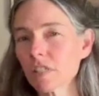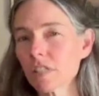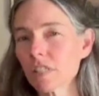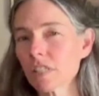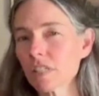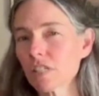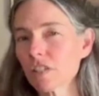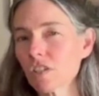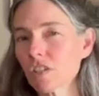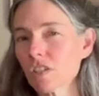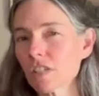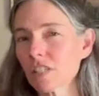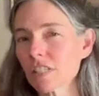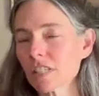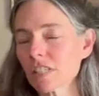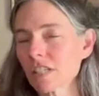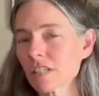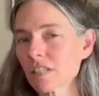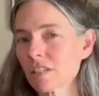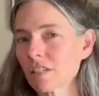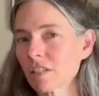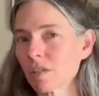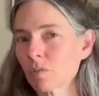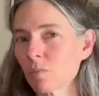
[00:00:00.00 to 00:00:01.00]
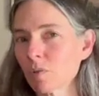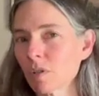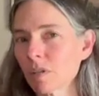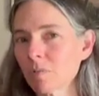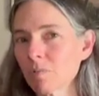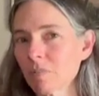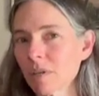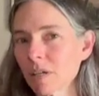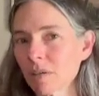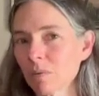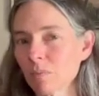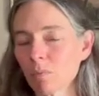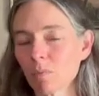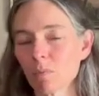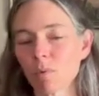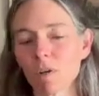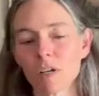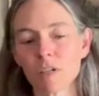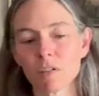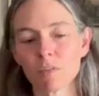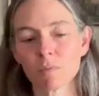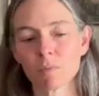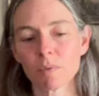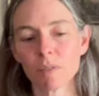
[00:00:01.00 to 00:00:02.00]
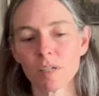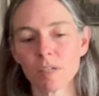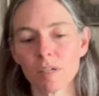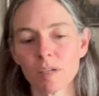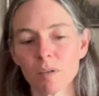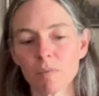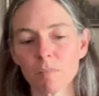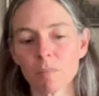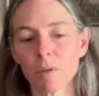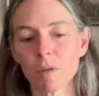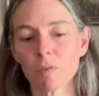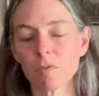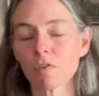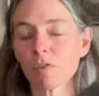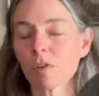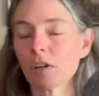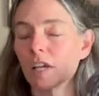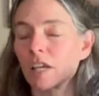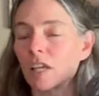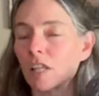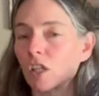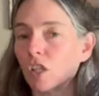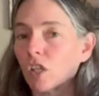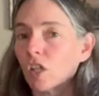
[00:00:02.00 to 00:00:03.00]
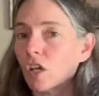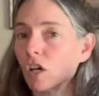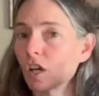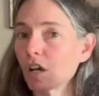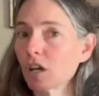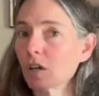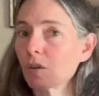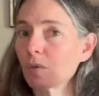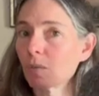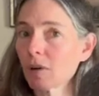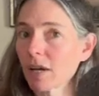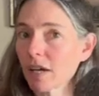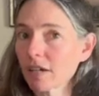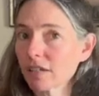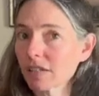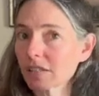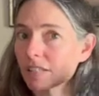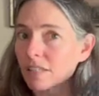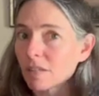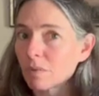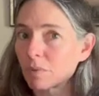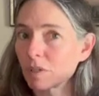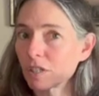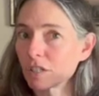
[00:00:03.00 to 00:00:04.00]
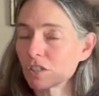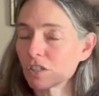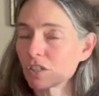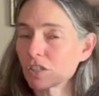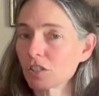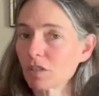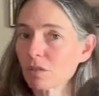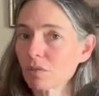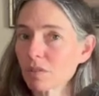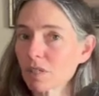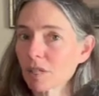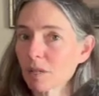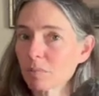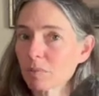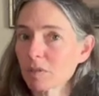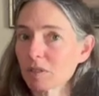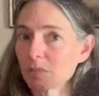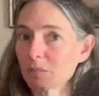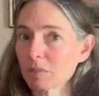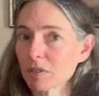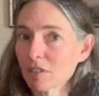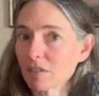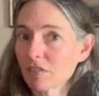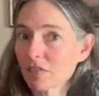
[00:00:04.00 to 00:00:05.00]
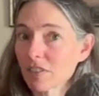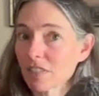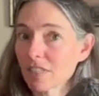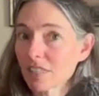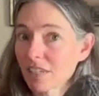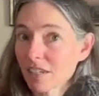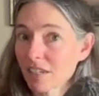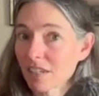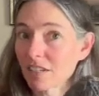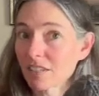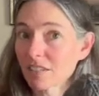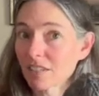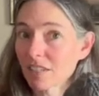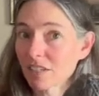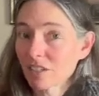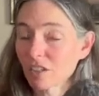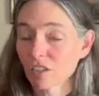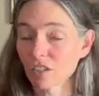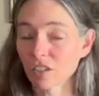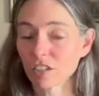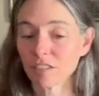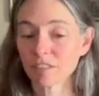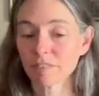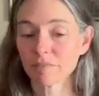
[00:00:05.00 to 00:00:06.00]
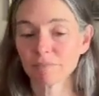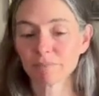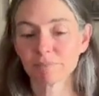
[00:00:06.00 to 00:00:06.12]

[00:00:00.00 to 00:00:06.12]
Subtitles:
stitches and did 1 by 1 rib for a long while because I wanted to use up as much of the skein as I could.